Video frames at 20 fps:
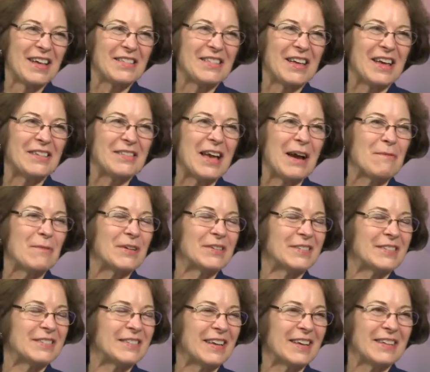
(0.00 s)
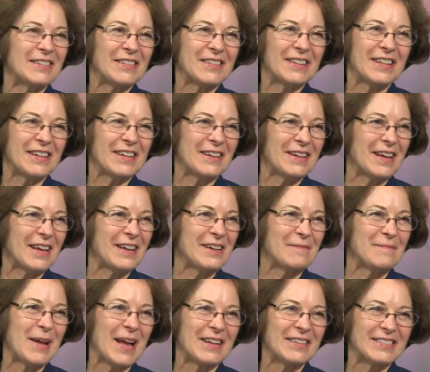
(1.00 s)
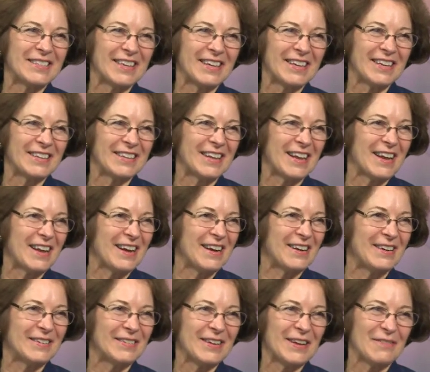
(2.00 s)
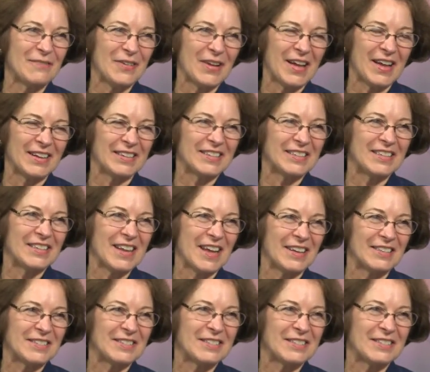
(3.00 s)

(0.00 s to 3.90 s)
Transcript: That was an amazing event, yes.